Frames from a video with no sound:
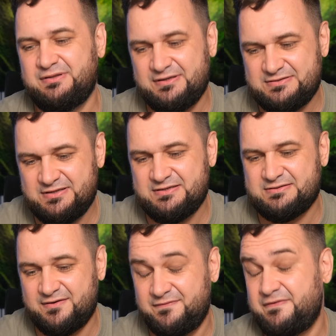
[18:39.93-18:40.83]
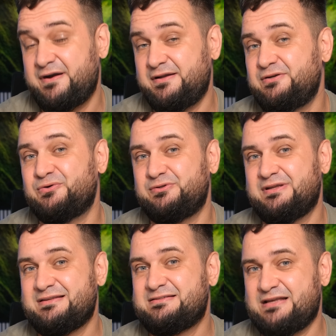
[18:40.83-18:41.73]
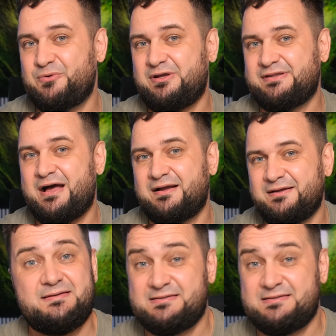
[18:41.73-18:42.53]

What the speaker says: this is a very good sounding DAC.